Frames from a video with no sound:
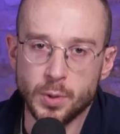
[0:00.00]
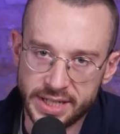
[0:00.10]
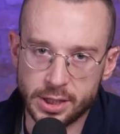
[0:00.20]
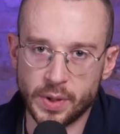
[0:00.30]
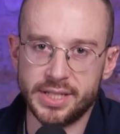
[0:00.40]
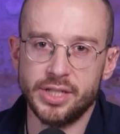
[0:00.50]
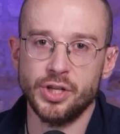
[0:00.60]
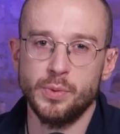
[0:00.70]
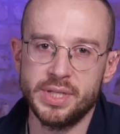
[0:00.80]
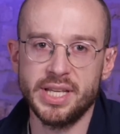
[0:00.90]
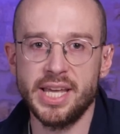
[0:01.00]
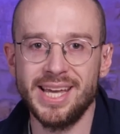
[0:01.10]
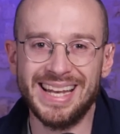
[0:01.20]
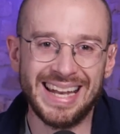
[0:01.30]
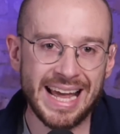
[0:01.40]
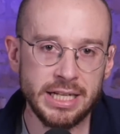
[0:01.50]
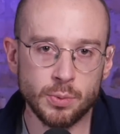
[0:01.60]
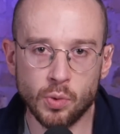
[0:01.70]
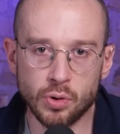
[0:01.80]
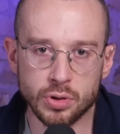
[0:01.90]
twenty twenty-two was the year
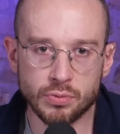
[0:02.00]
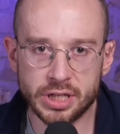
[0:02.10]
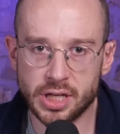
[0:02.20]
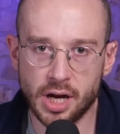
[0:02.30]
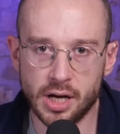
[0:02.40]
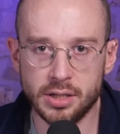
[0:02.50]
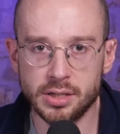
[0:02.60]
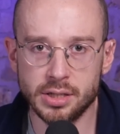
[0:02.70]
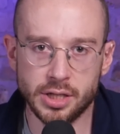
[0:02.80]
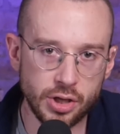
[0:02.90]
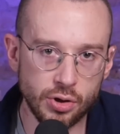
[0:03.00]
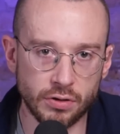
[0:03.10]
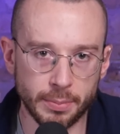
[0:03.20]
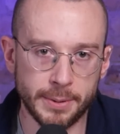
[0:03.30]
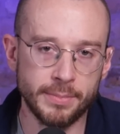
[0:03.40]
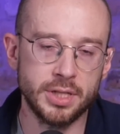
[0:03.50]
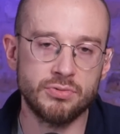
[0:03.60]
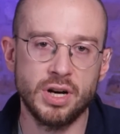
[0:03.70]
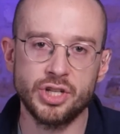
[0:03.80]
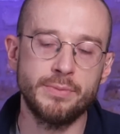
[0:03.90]
land wars returned to Europe
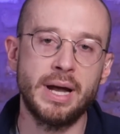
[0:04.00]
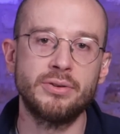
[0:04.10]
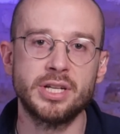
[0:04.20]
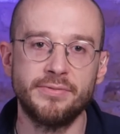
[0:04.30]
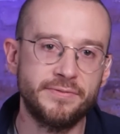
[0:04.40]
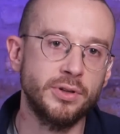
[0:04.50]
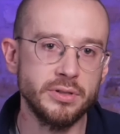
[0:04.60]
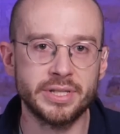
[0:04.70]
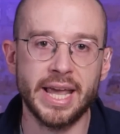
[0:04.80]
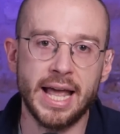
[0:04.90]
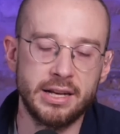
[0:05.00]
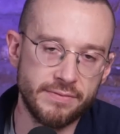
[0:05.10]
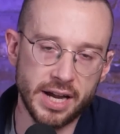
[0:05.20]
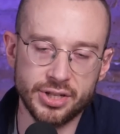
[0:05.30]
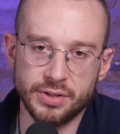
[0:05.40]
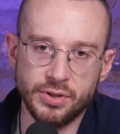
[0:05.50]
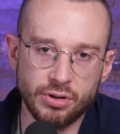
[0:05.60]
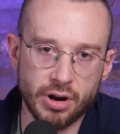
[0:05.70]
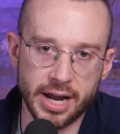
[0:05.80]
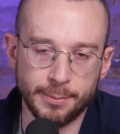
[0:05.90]
as Russia mounted a full-scale invasion of
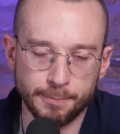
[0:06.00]
Ukraine.